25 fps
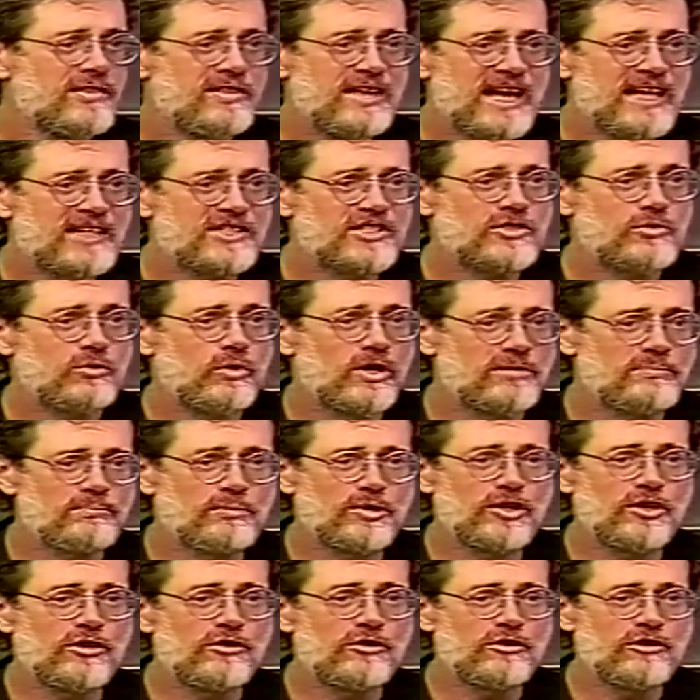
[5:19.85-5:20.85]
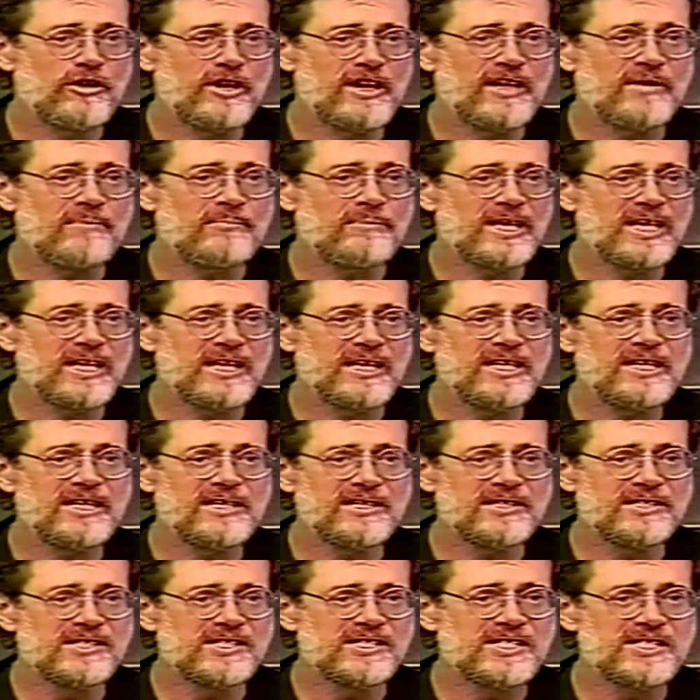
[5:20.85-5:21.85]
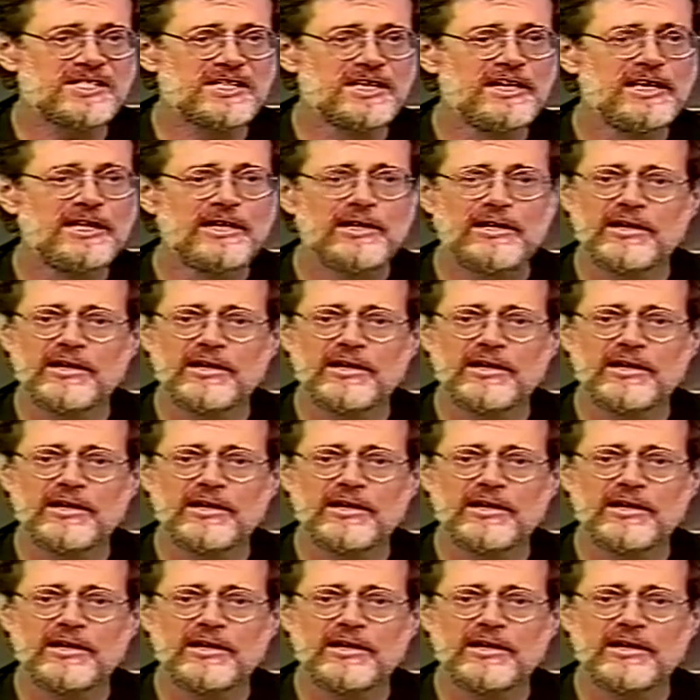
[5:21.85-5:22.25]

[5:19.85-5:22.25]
That's what programming is.